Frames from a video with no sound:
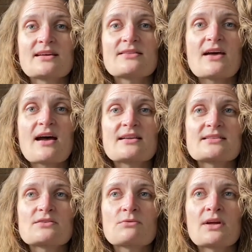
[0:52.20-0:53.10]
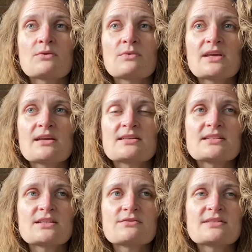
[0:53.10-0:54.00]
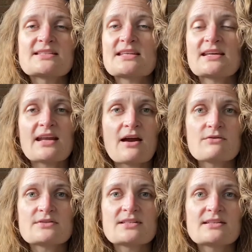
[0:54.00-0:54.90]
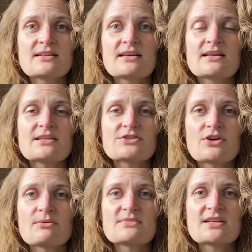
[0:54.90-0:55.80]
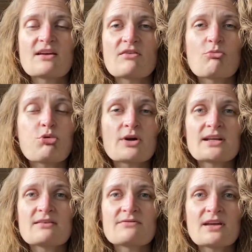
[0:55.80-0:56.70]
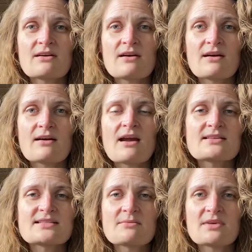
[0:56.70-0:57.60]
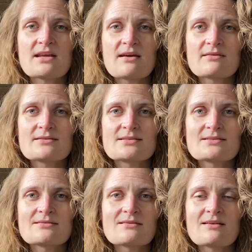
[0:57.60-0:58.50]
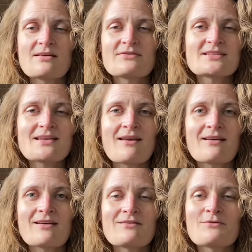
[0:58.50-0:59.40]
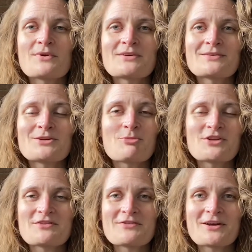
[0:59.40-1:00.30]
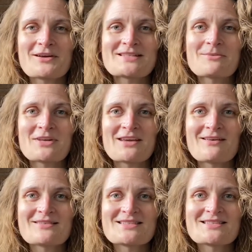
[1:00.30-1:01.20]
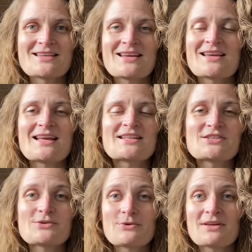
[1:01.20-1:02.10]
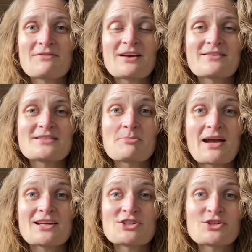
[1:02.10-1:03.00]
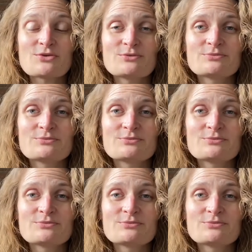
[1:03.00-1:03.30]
That when we continue to seek it out, in terms of pointing a finger at somebody else. I love the saying of when you point the finger at somebody else, it's three fingers back at you.